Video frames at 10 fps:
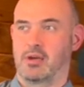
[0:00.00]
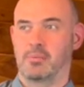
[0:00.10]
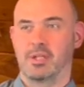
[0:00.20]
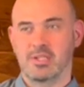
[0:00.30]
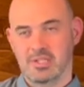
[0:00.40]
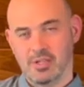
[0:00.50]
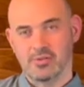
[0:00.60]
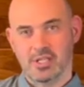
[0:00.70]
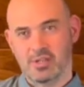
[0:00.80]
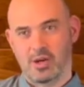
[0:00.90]
I mean, they still
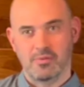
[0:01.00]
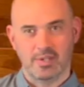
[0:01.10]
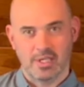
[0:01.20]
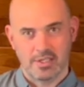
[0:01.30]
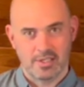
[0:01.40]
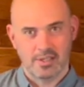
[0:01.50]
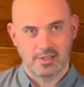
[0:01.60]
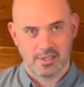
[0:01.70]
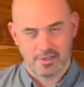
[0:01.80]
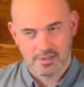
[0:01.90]
did COVID testing and
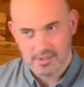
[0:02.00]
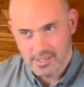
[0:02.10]
things.